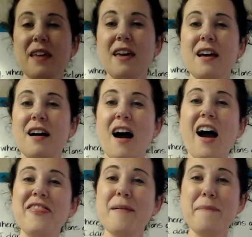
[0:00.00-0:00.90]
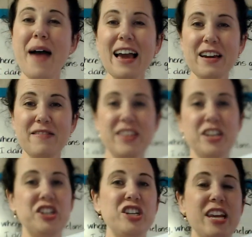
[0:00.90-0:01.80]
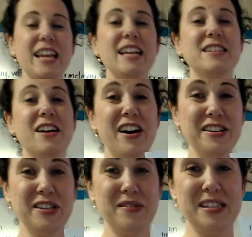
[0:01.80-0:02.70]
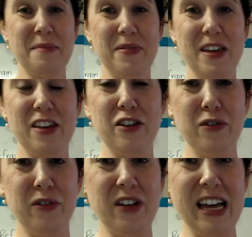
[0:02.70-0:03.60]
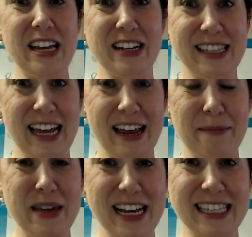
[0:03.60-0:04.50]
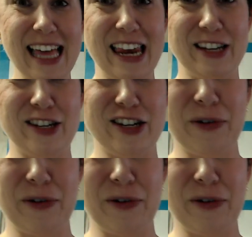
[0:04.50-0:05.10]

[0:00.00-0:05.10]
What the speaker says: On the back of this sheet is also something you'll be excited to do.